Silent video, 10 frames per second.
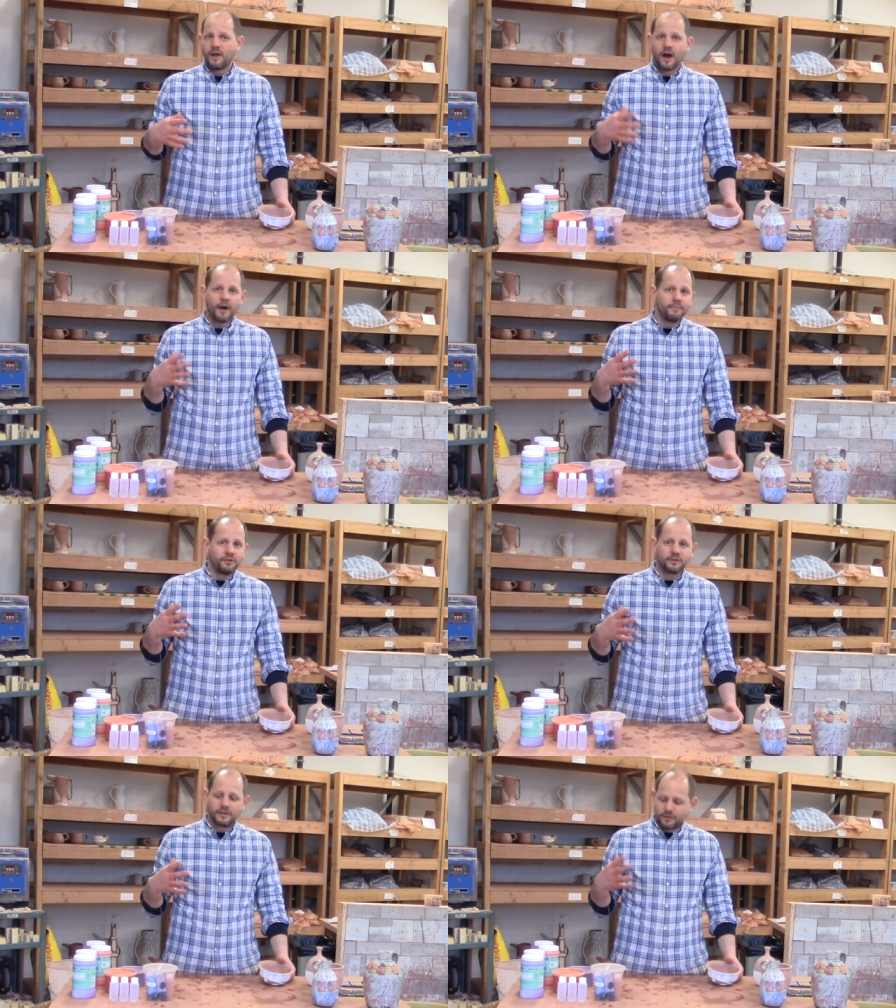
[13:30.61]
Um,
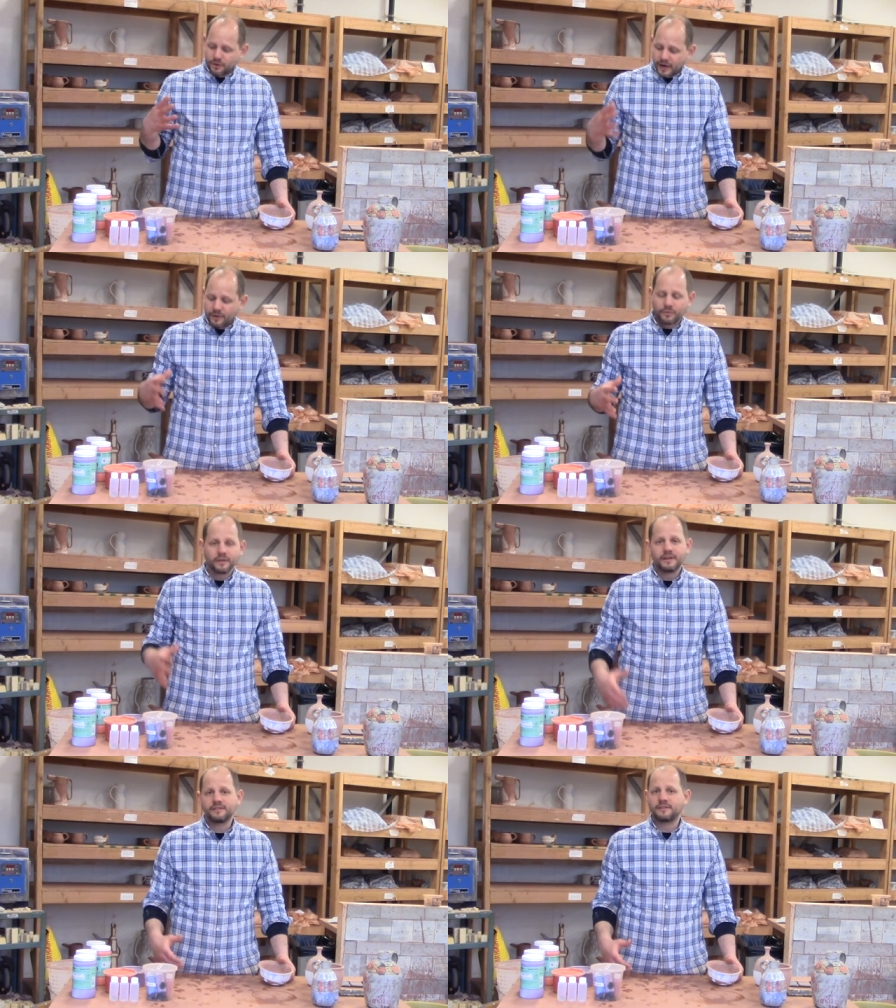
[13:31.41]
you can create
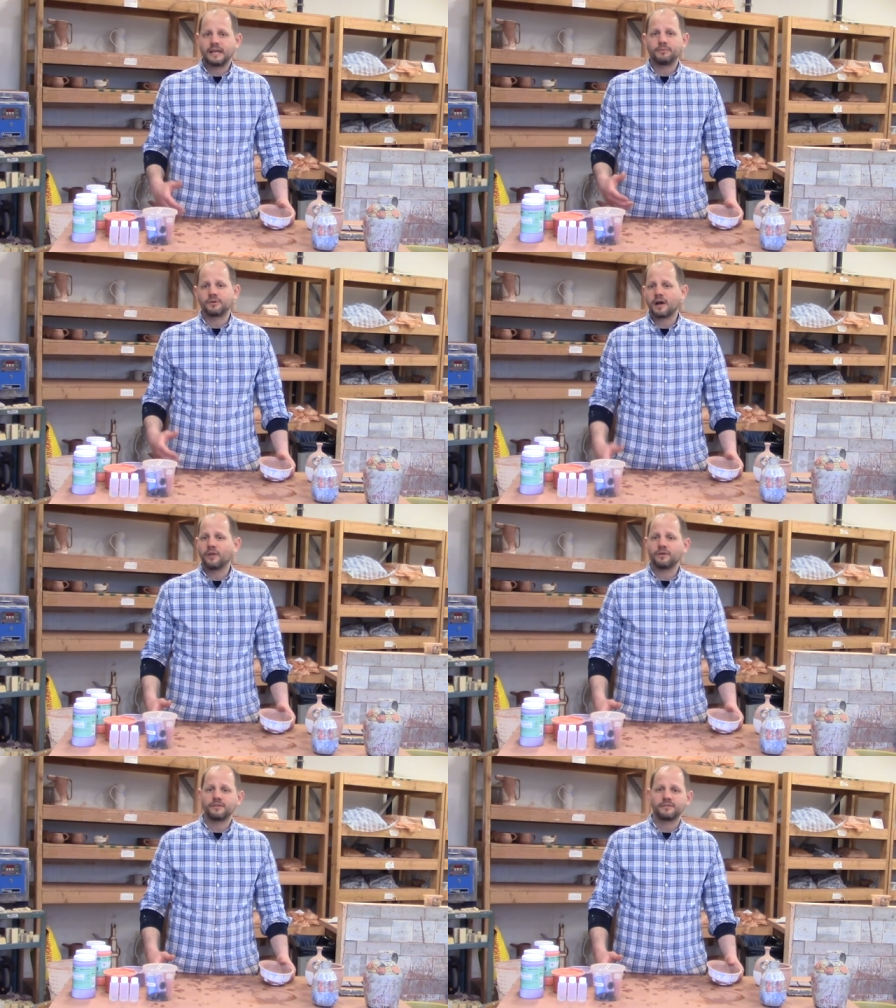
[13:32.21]
really stable colors.